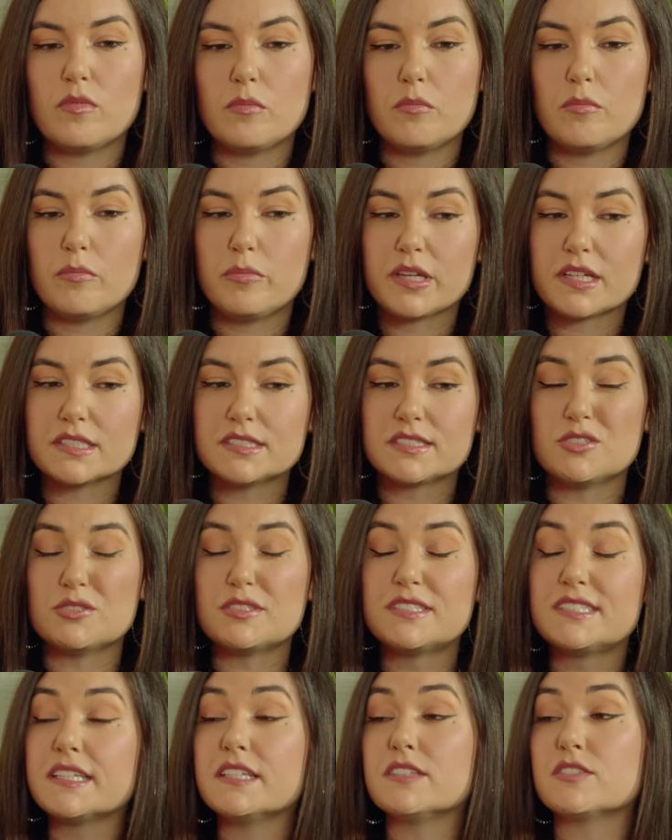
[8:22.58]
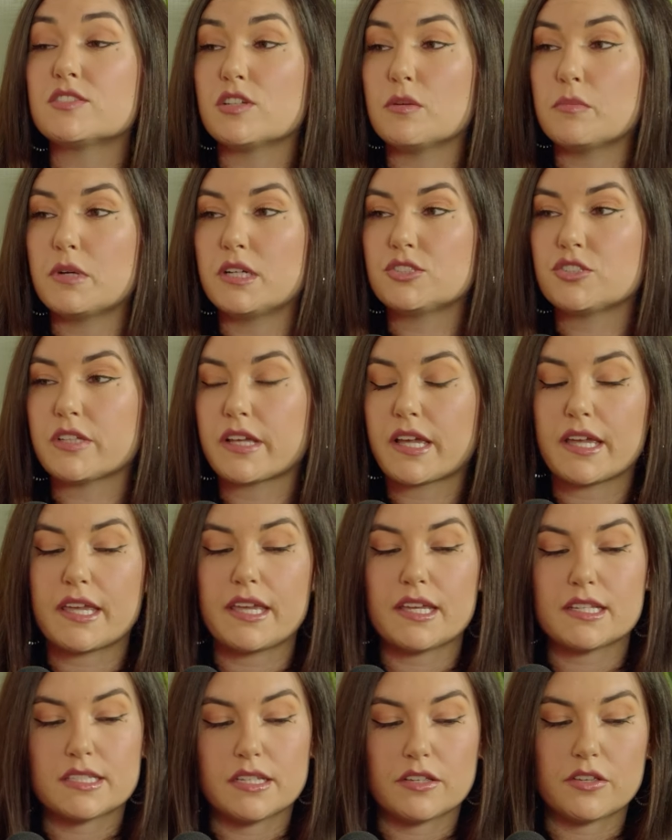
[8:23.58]
because you see it so much. Like, I
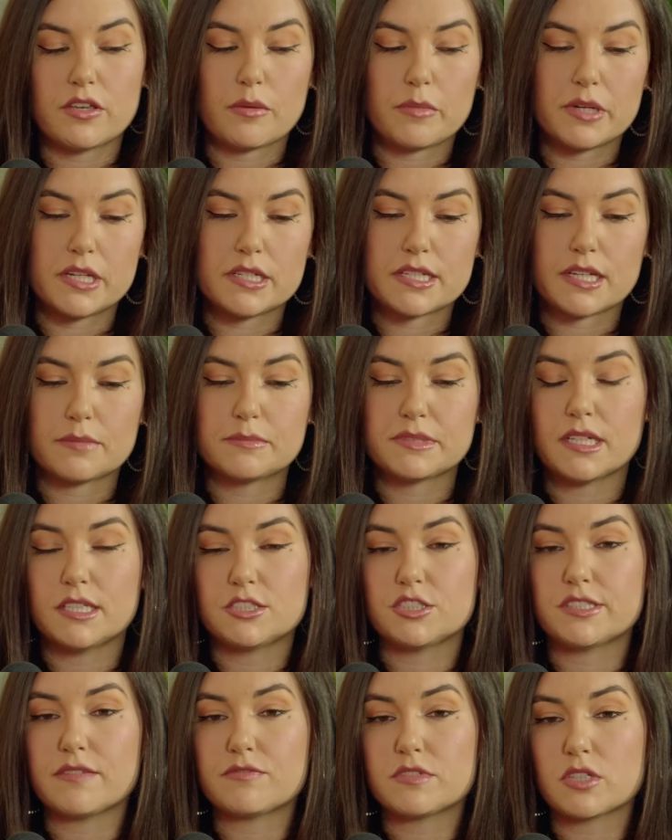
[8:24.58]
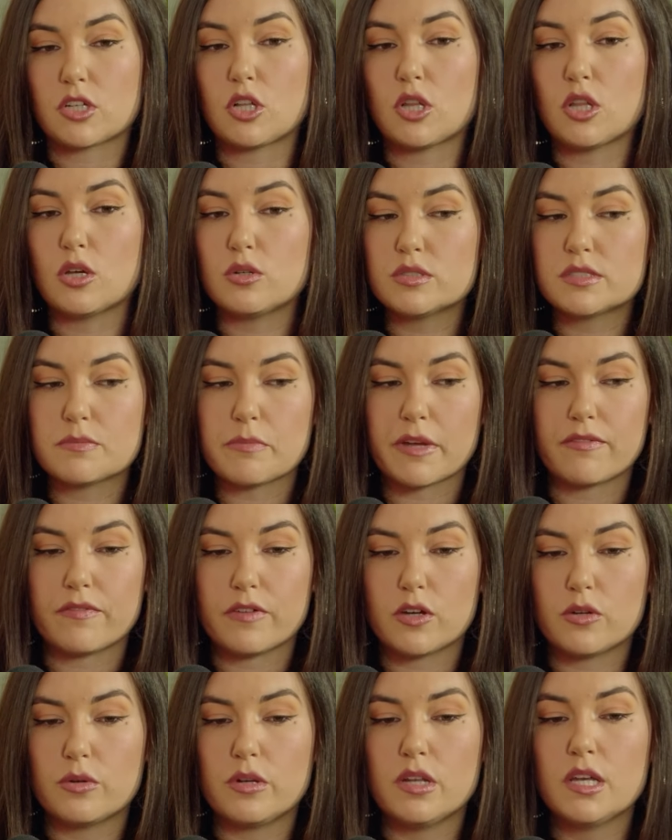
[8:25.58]
can't tell you how many times I just have to close my
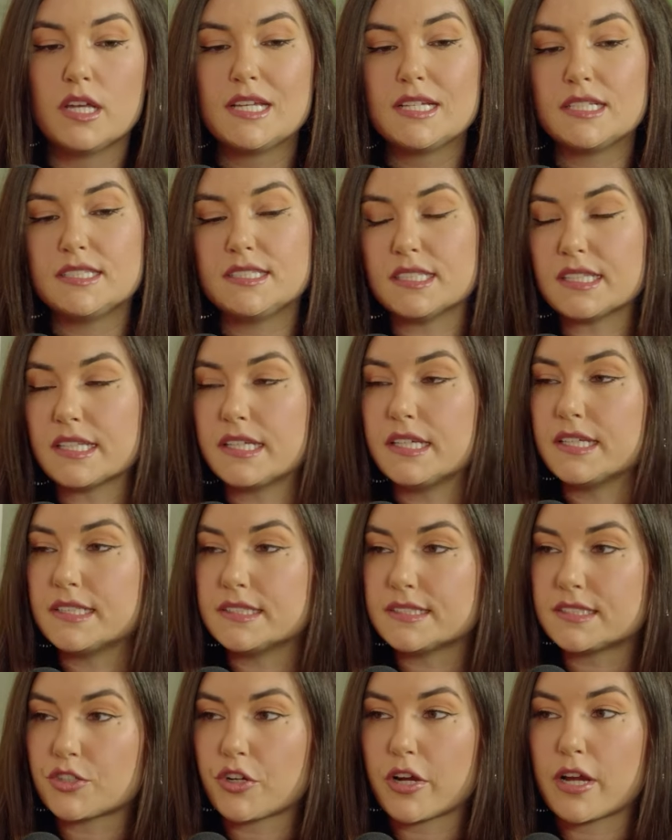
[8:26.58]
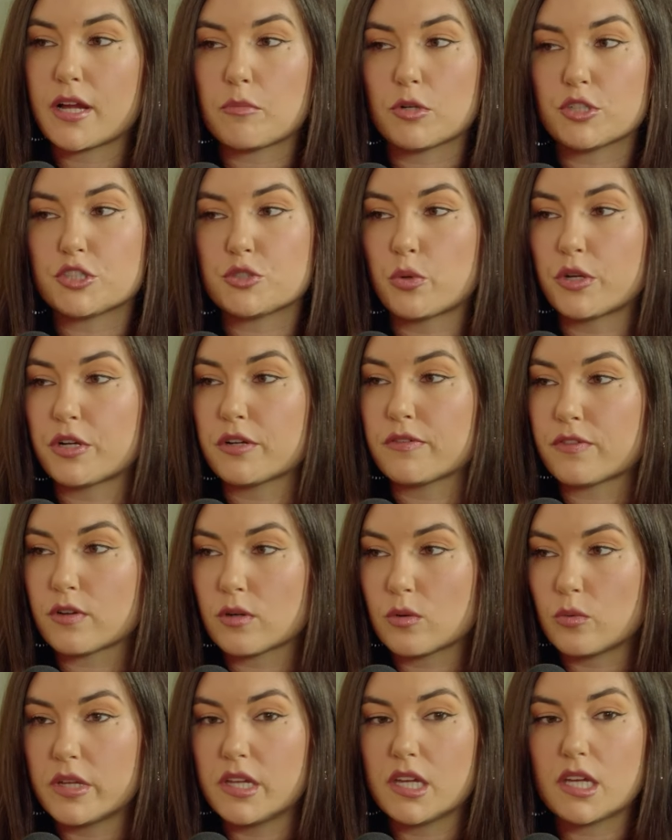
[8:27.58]
phone, delete Instagram or Twitter for a
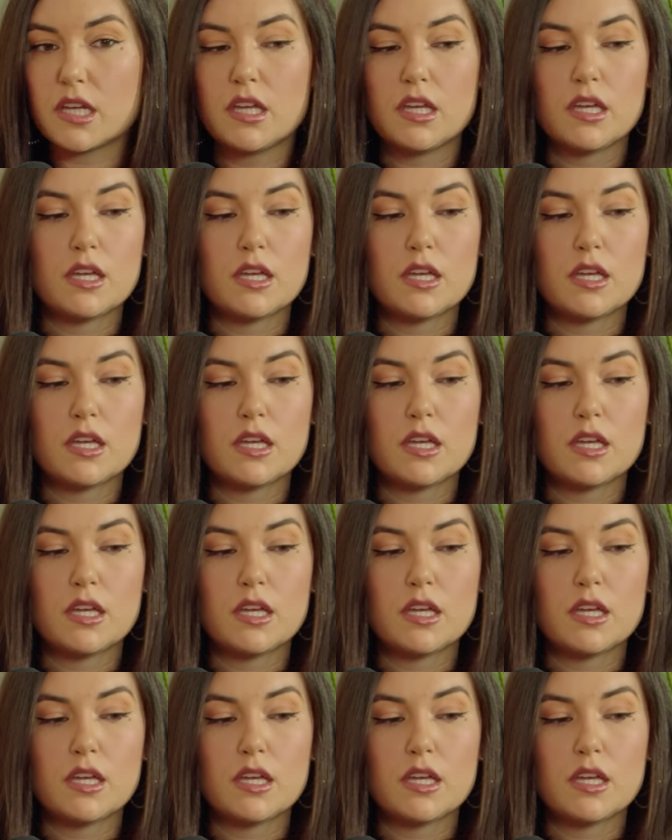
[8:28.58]
week,